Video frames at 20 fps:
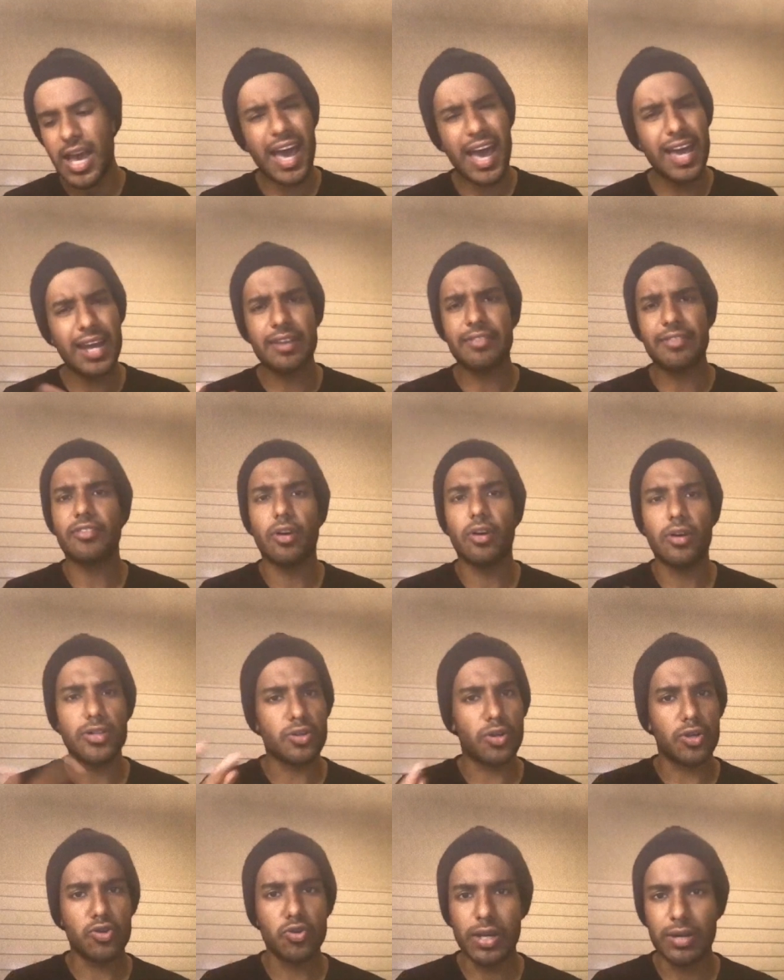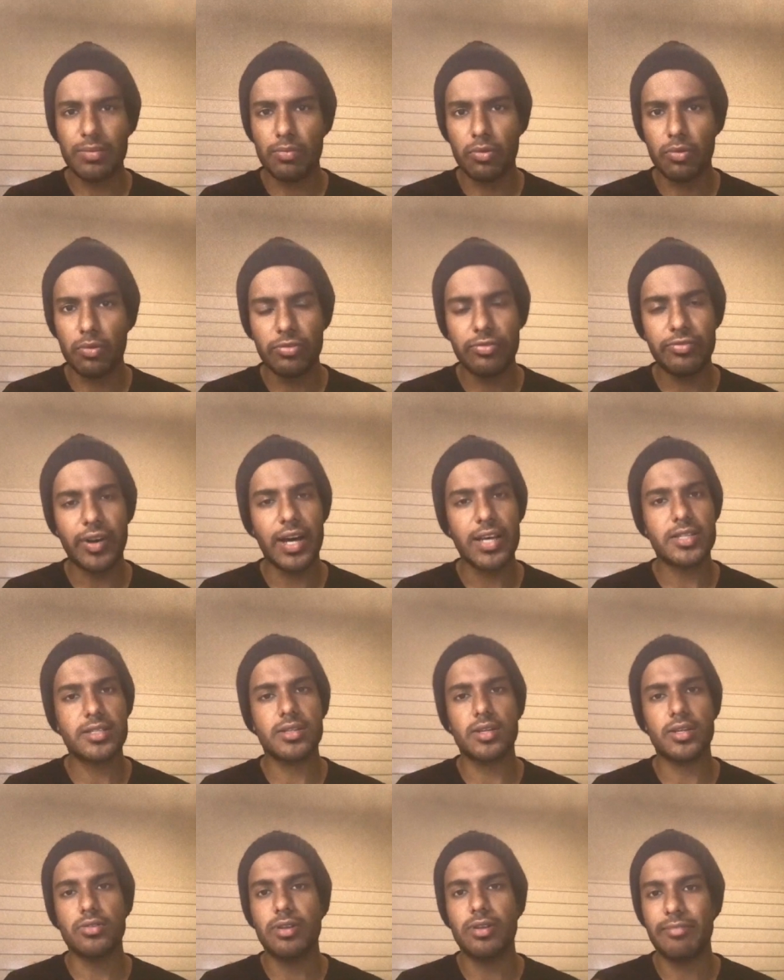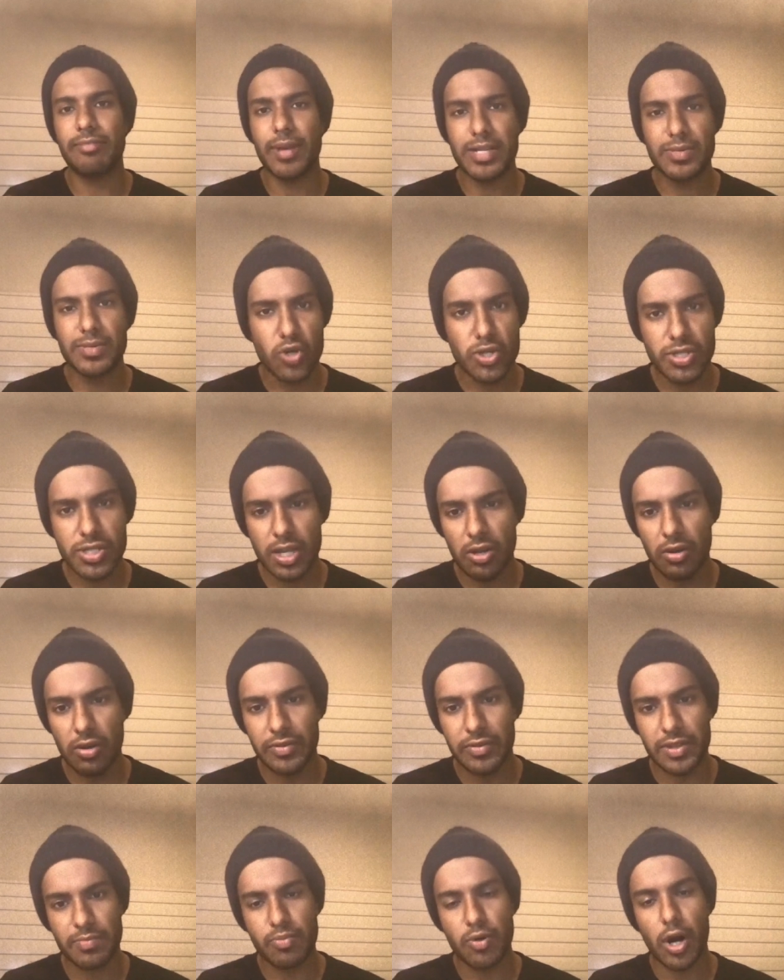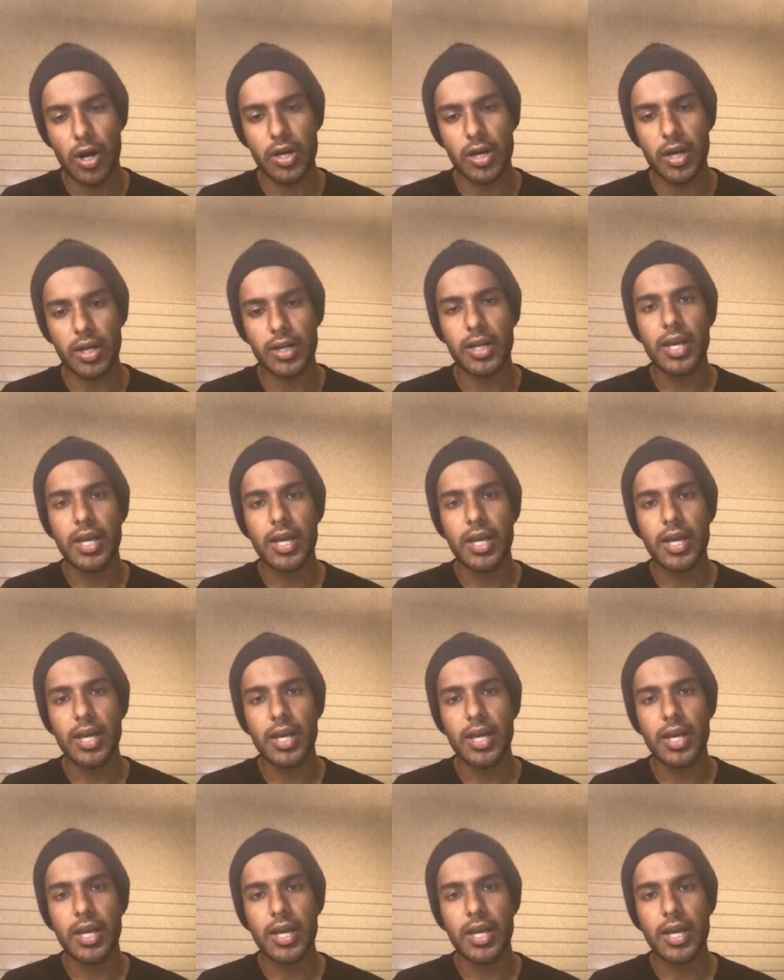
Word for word: And of course, you know, you can move faster, you have much more say over the product.